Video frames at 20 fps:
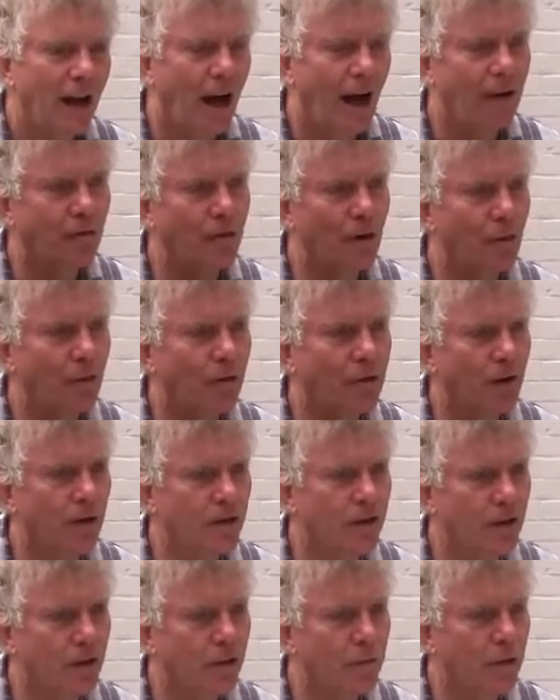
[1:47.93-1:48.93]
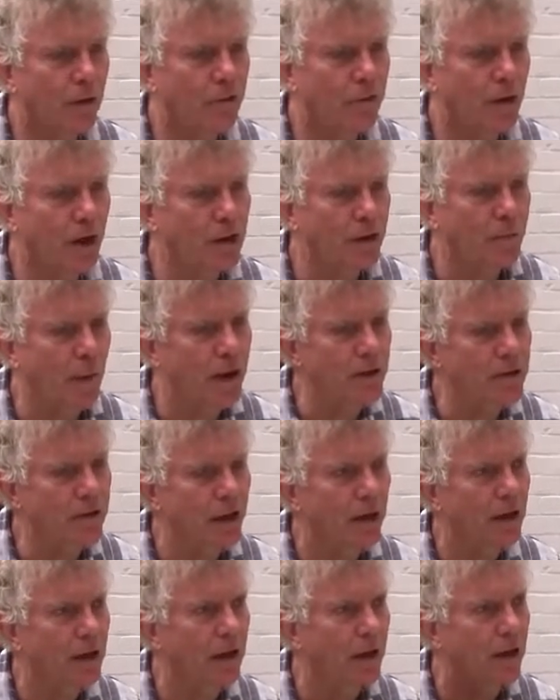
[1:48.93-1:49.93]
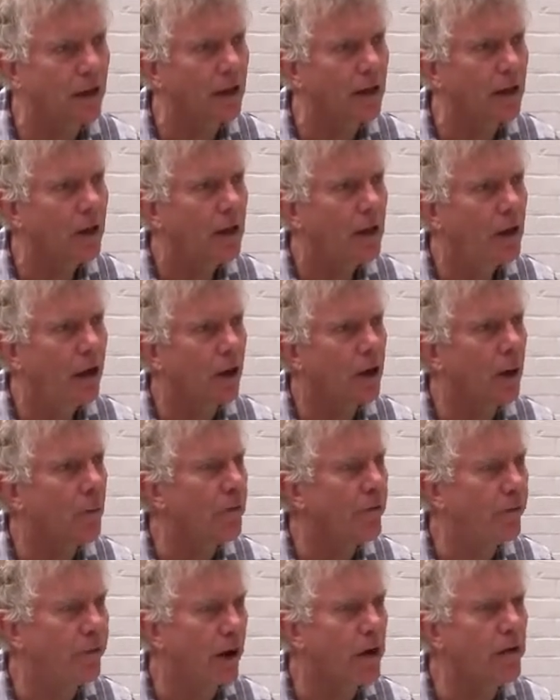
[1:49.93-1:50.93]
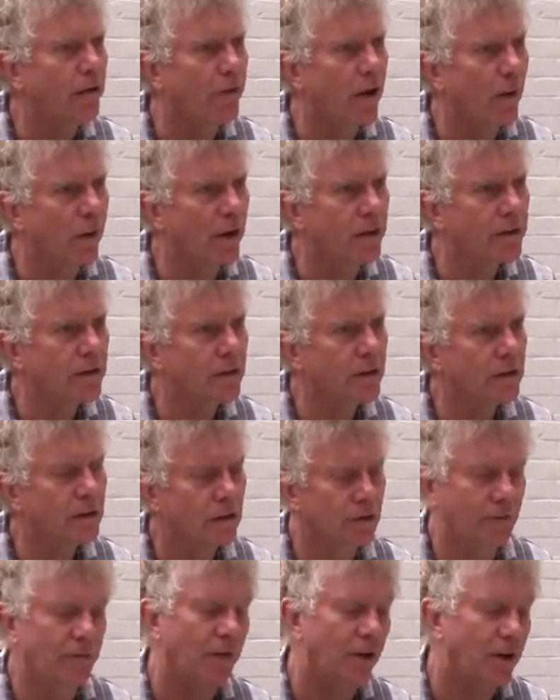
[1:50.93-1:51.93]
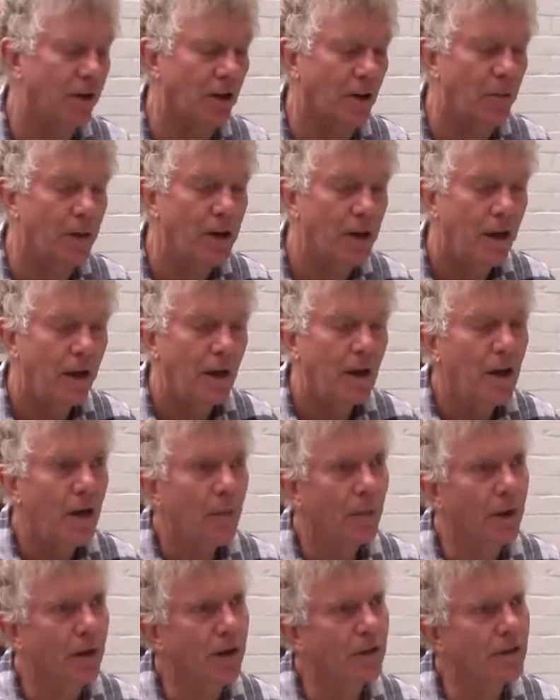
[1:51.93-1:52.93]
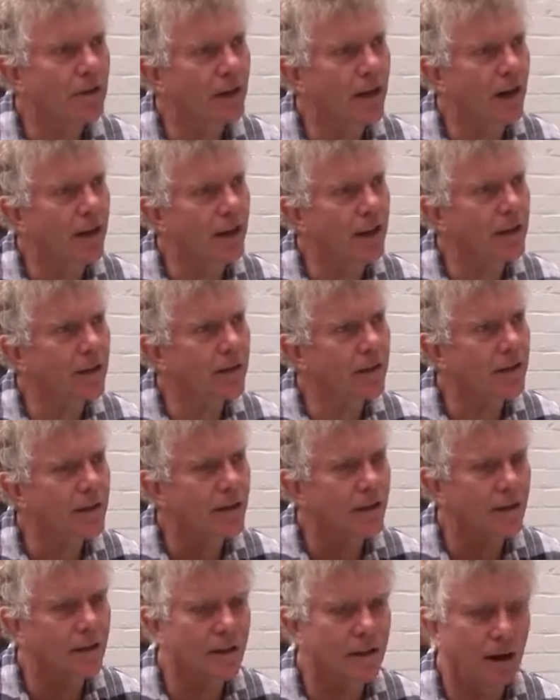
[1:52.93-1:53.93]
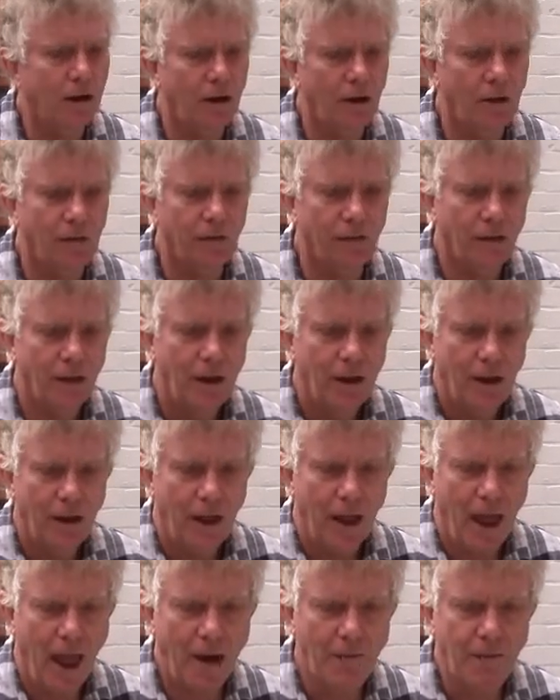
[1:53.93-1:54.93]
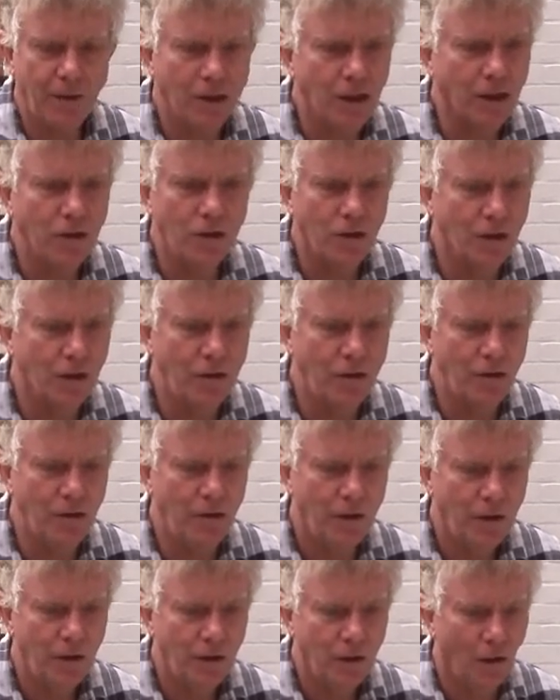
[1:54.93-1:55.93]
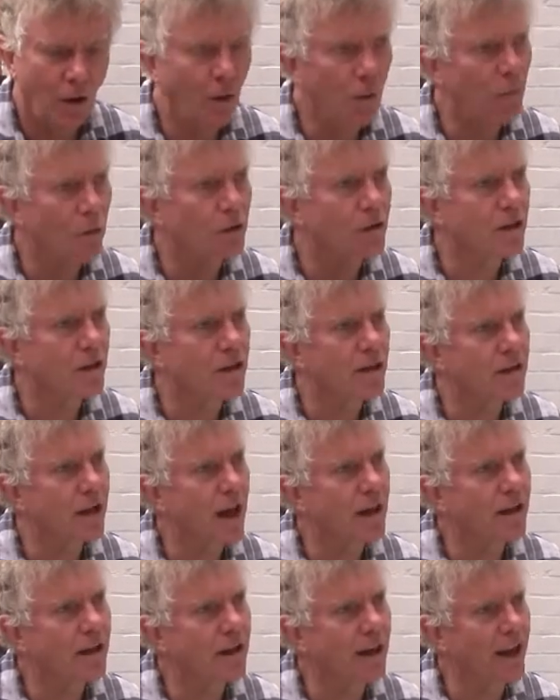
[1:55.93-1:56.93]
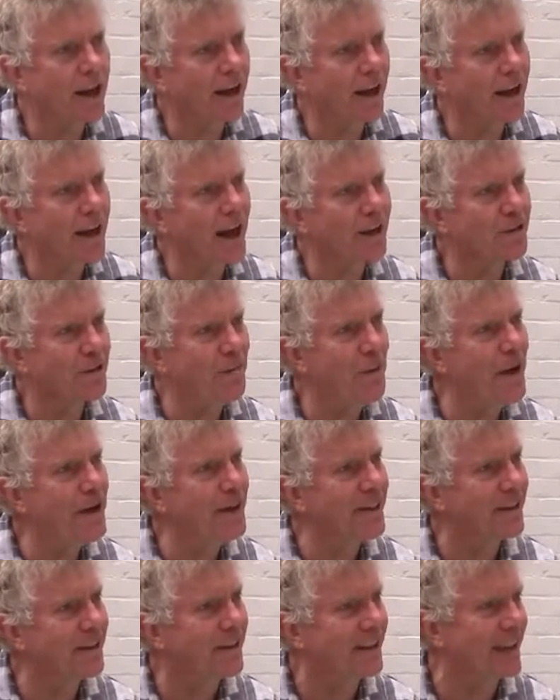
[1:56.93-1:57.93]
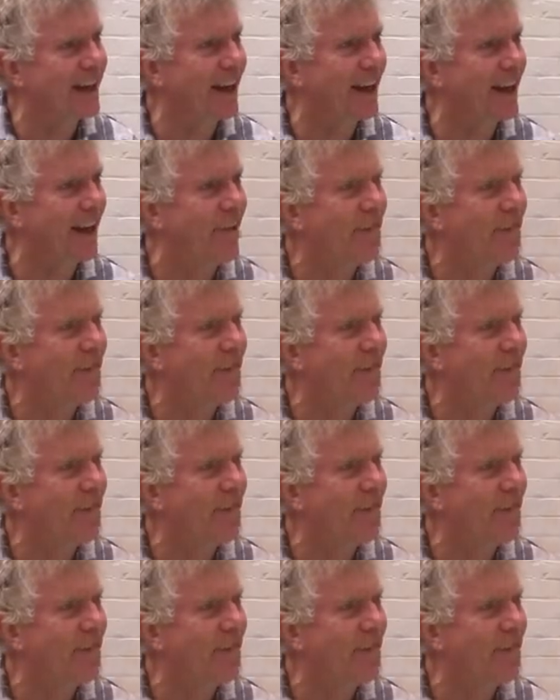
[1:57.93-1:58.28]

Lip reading: I have come across this with Ray Spencer, like a common friend of ours, very common. But it's like this thing of everything done almost as like a last minute thing.